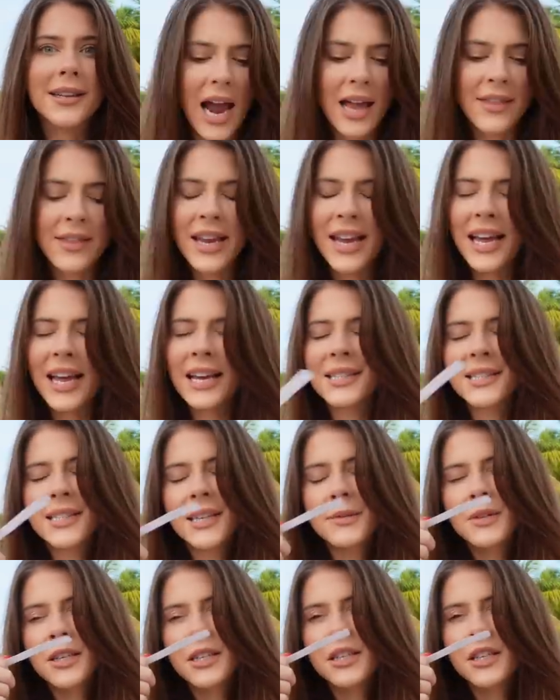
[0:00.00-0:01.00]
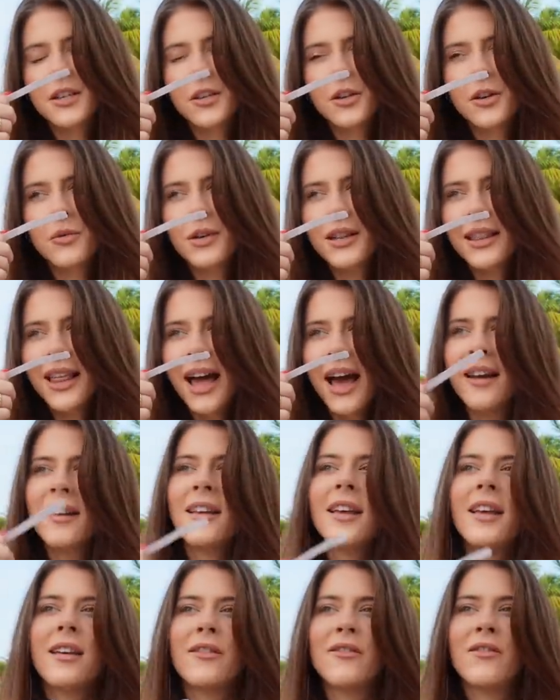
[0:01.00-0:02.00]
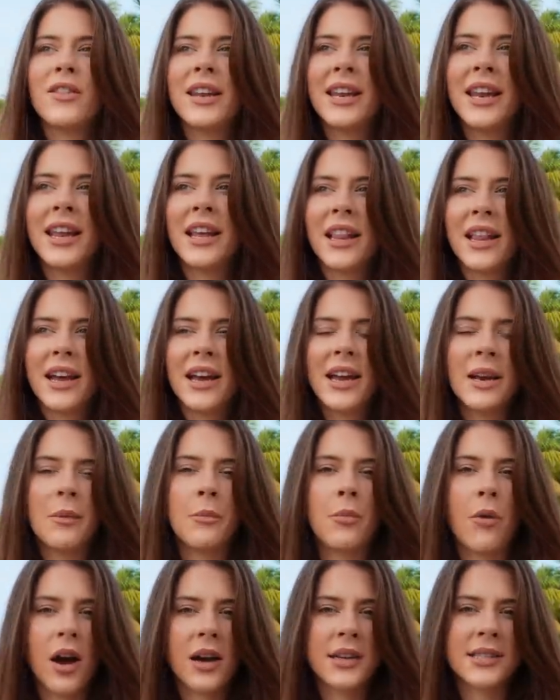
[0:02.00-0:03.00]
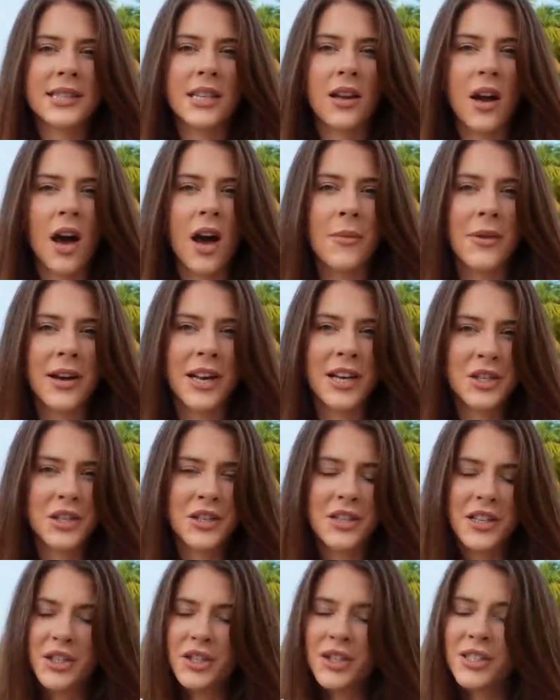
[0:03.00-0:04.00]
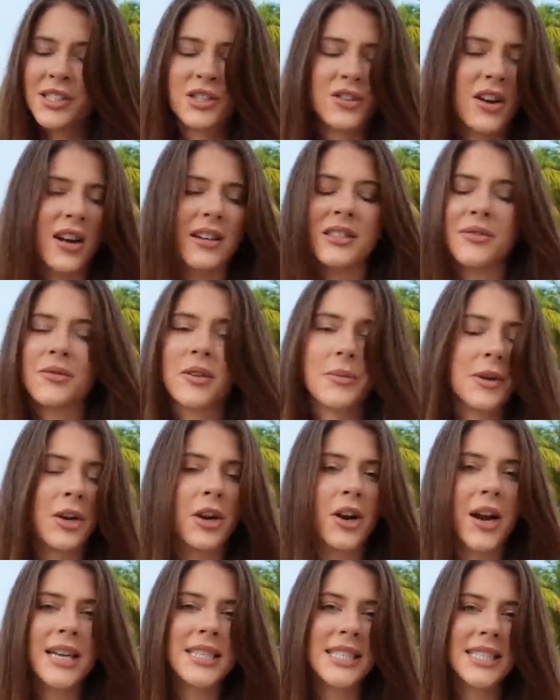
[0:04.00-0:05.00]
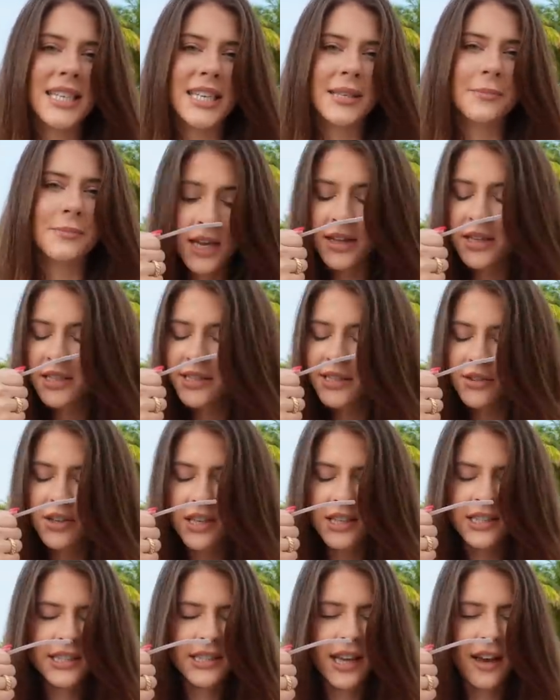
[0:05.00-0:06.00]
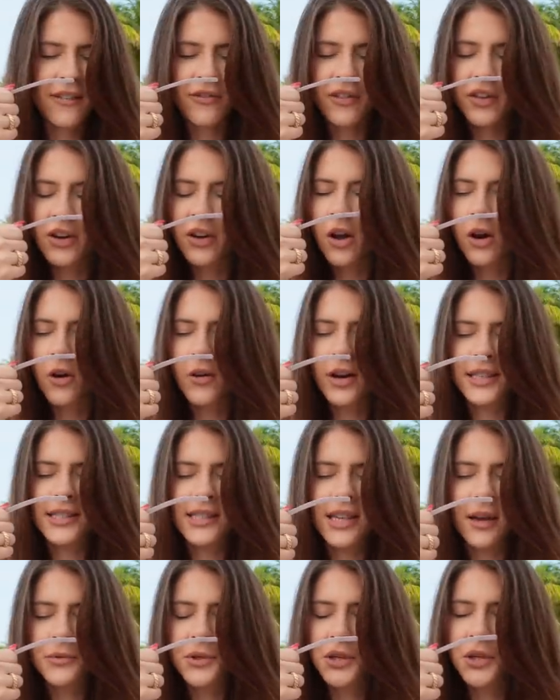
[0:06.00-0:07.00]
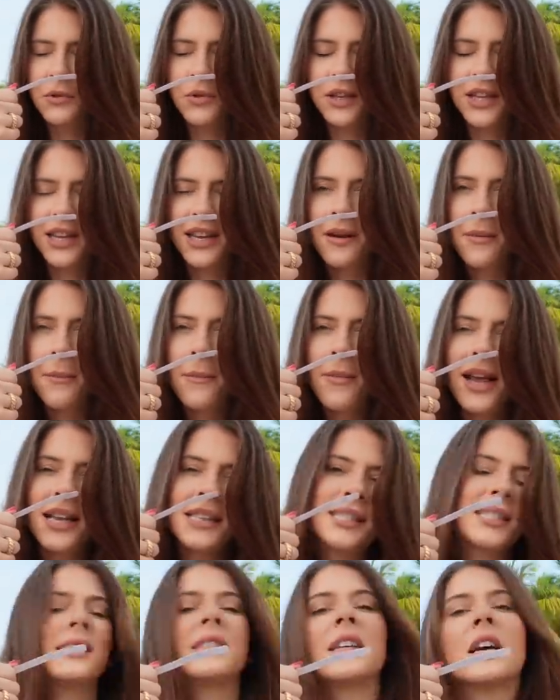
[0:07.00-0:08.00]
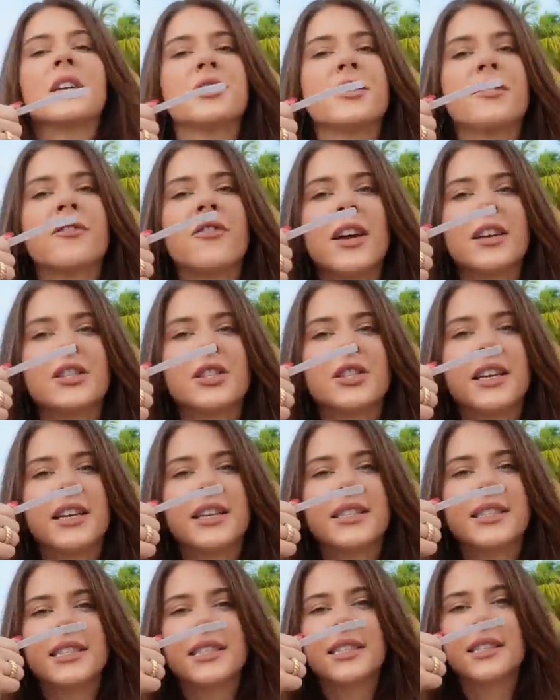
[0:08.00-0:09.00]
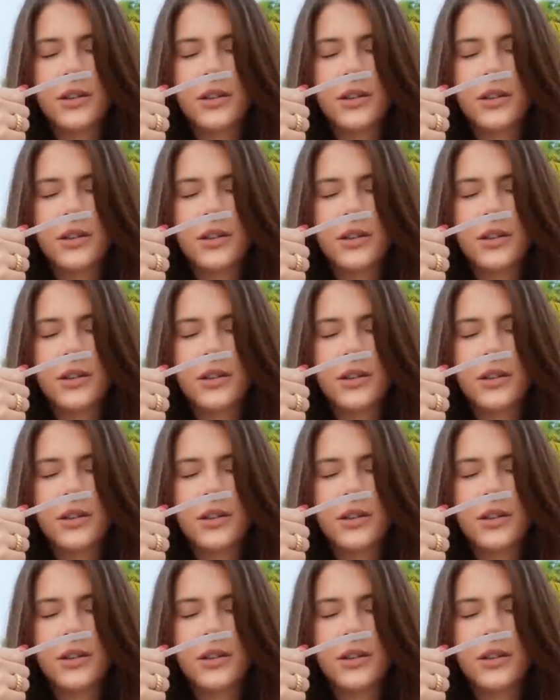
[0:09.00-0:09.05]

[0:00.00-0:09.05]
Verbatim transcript: I think it has something to do with that vanilla ambroxan combination that just drives women crazy. And this one is definitely no exception with an amazing touch of freshness.